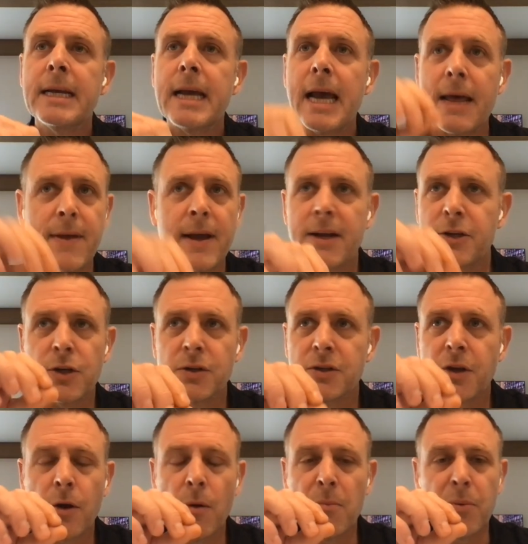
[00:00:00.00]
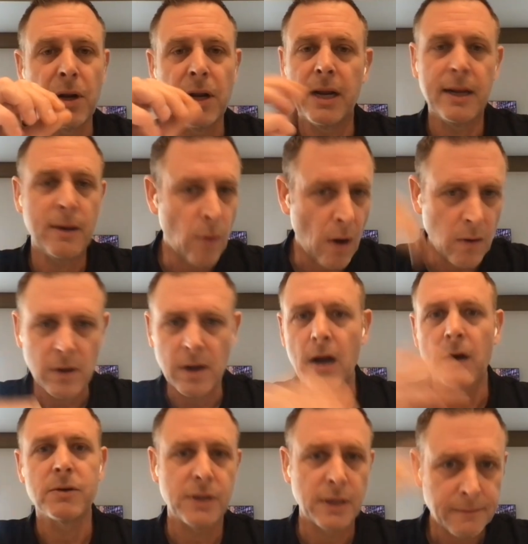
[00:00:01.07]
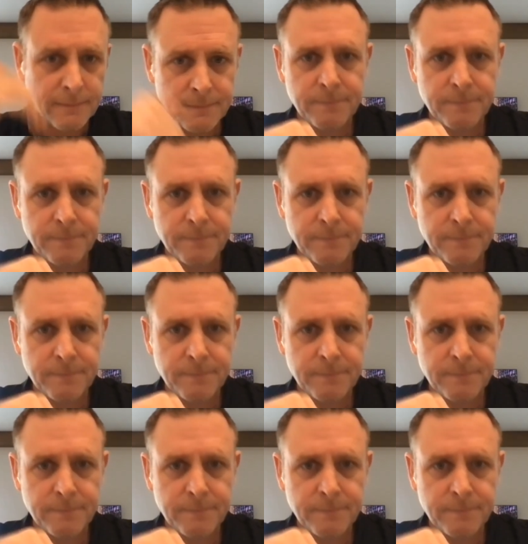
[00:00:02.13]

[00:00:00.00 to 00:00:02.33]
And they're just completely roller coaster.